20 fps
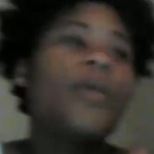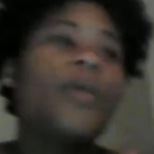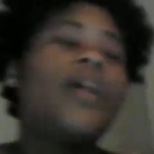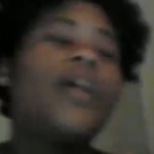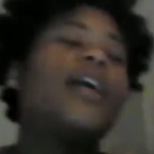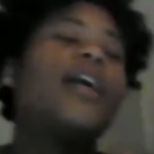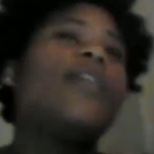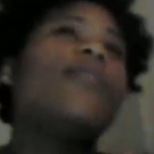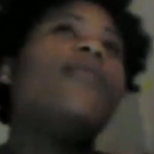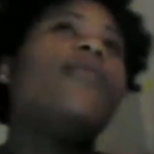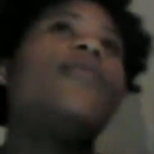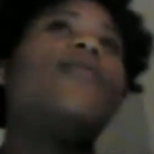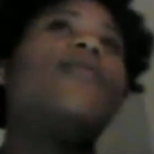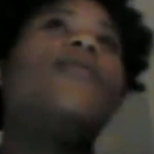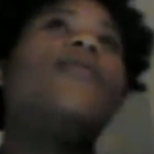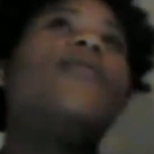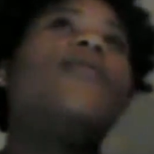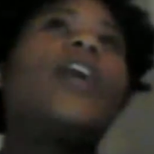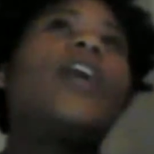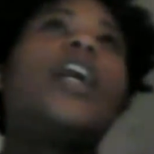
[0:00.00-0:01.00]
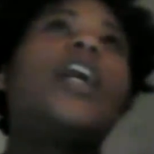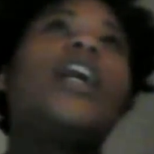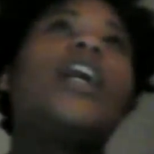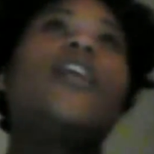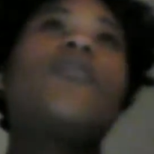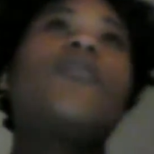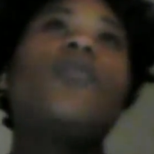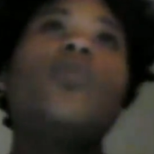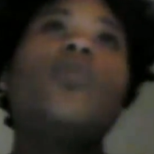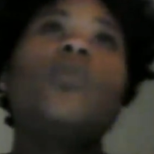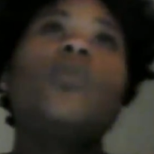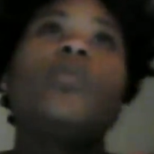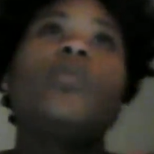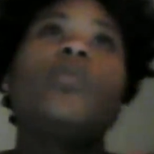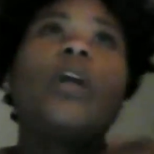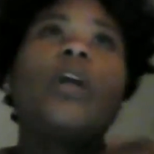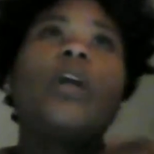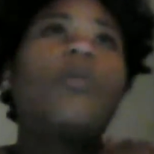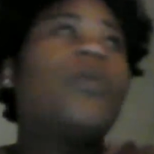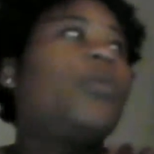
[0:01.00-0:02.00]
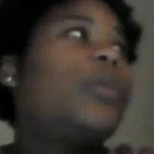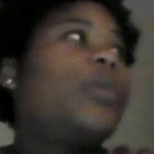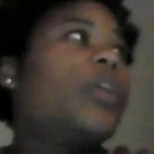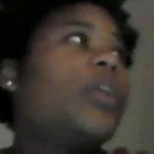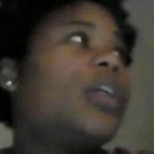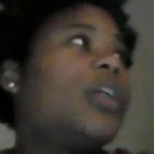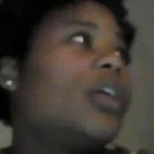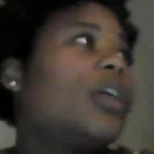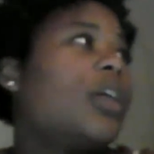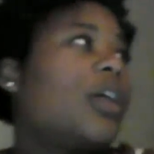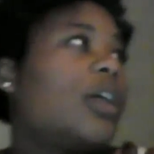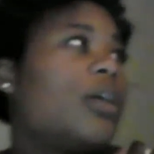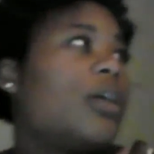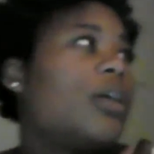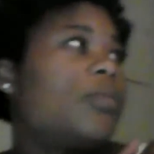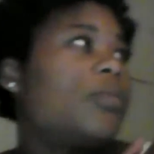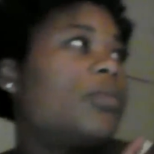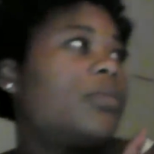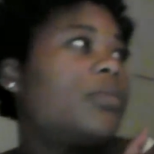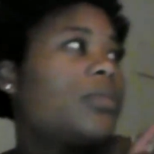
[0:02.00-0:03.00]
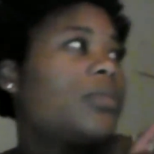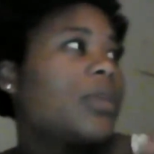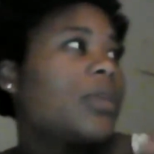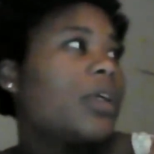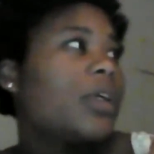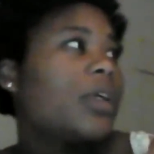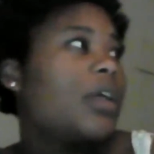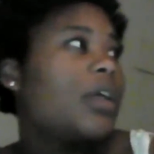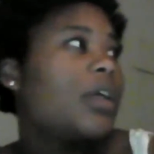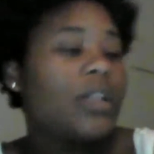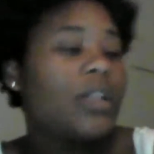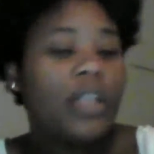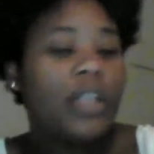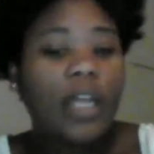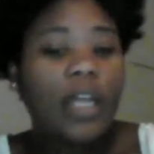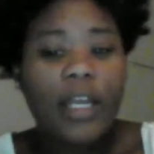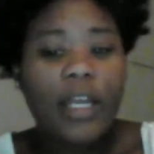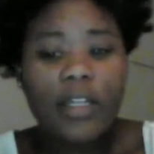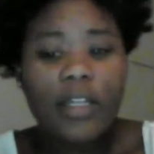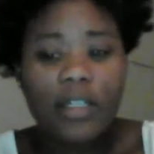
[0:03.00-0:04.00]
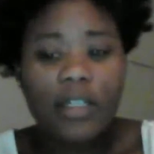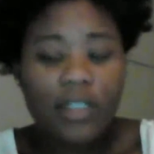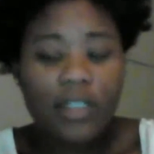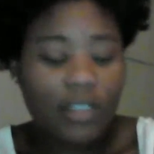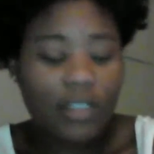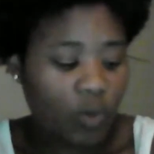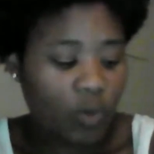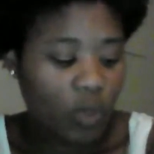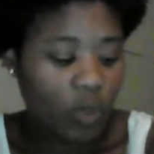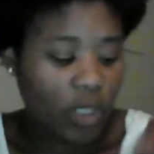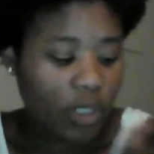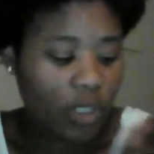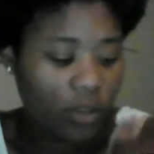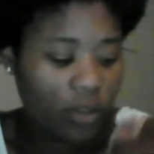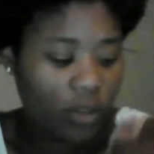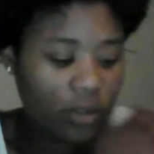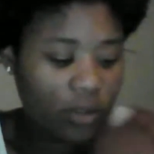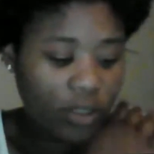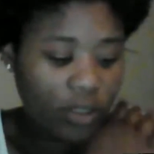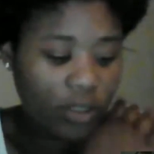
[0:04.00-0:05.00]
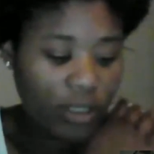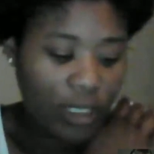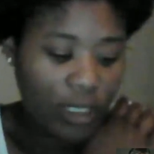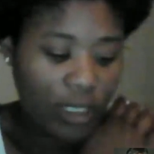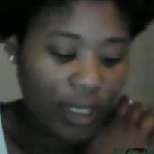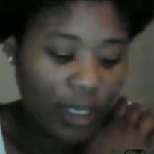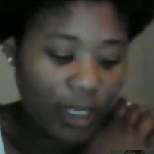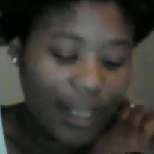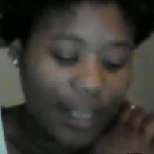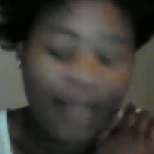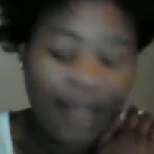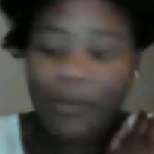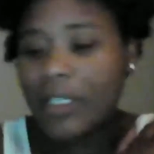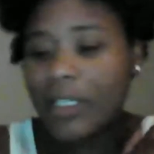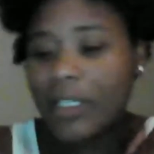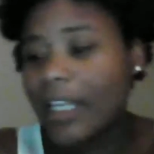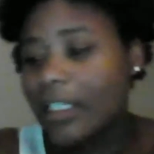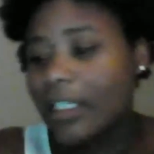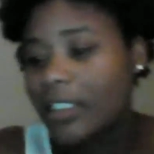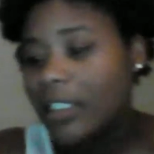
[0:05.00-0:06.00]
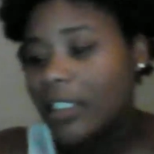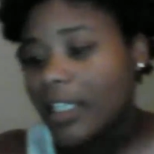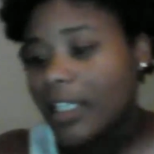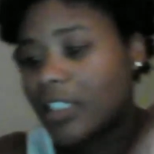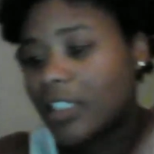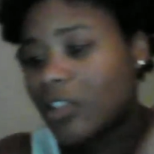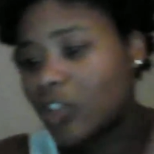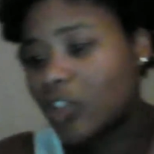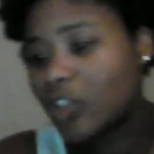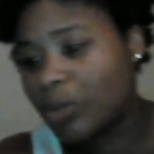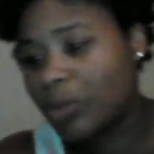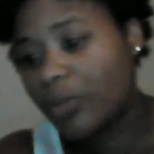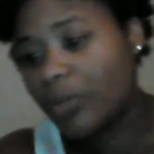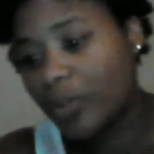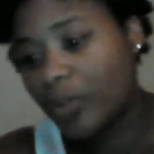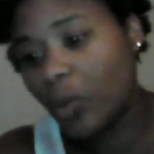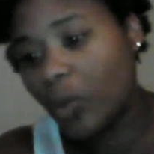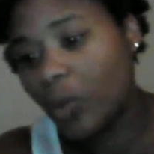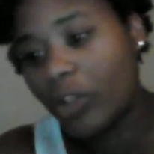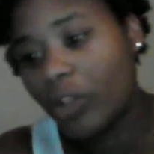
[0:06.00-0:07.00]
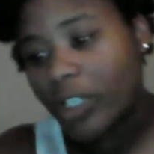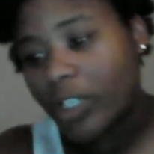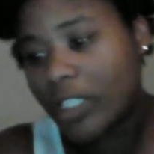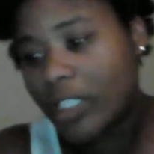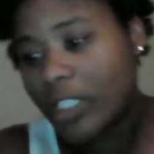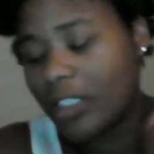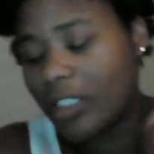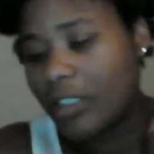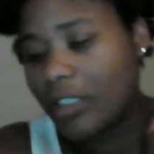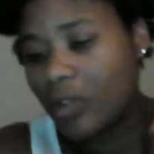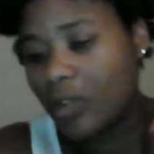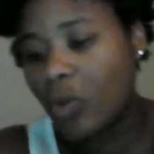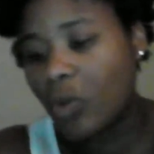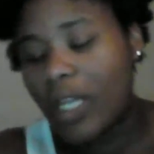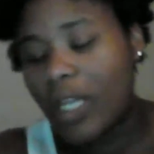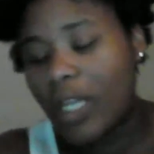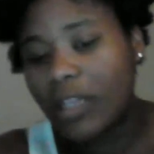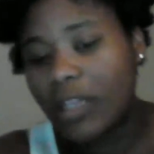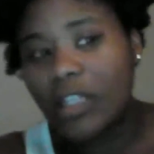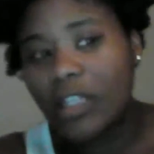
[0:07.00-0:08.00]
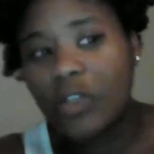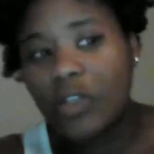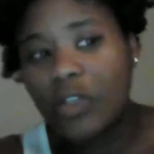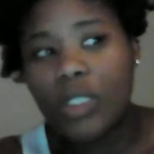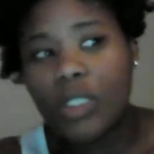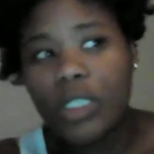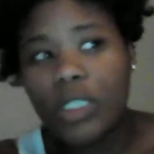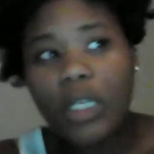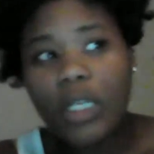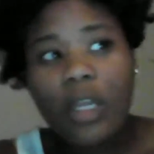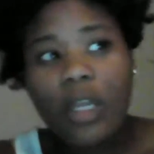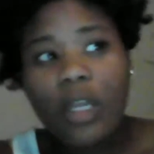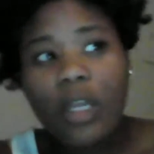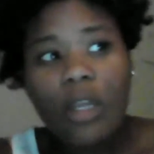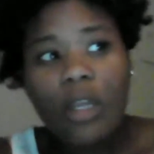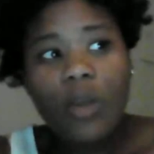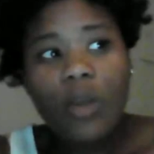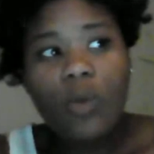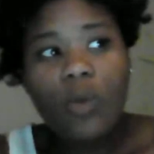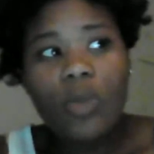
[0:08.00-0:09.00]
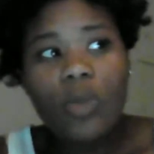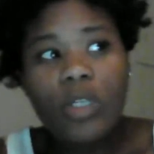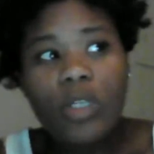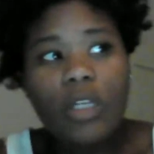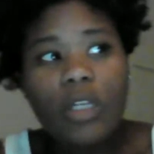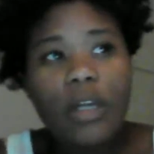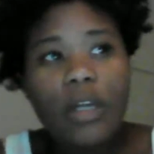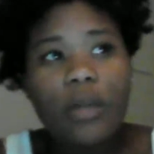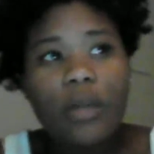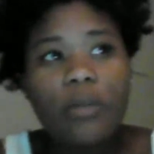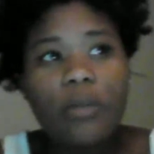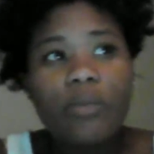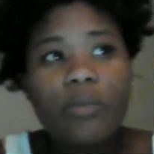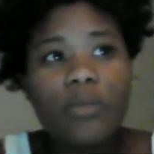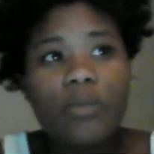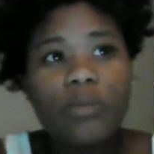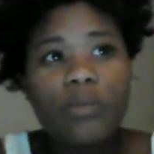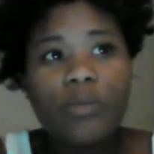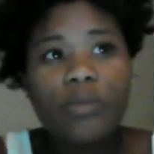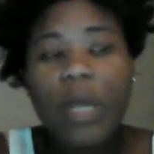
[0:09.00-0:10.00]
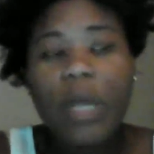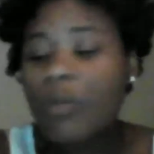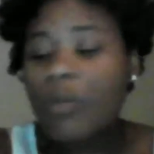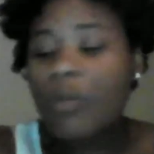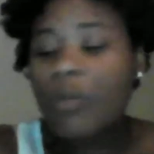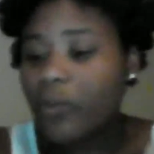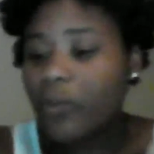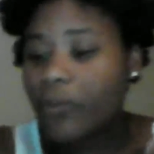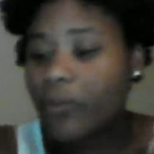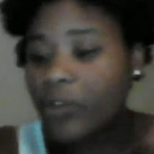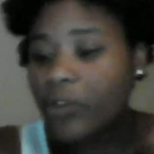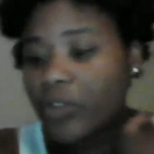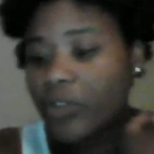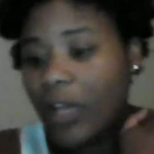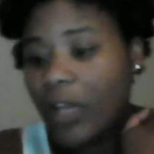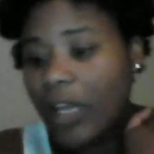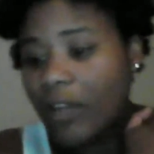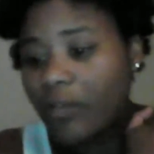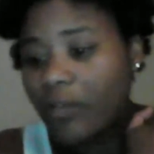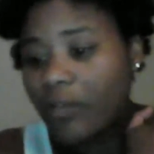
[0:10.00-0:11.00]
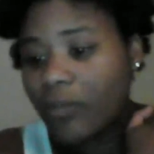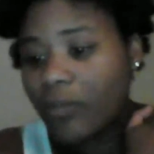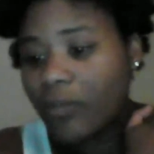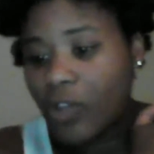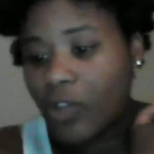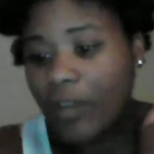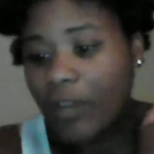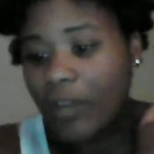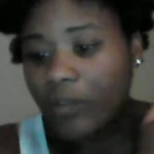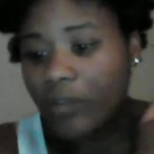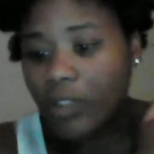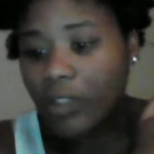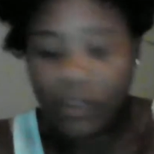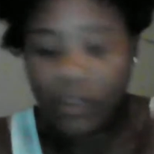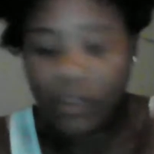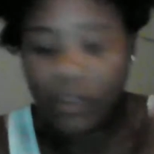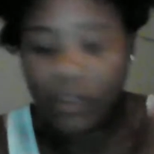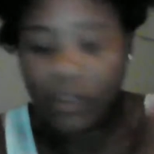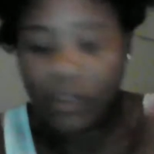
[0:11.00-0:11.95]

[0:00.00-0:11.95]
And 5 probably be Naya as well. But like I said, that's in no specific order. It's just who I think would probably be the first 5 drafted.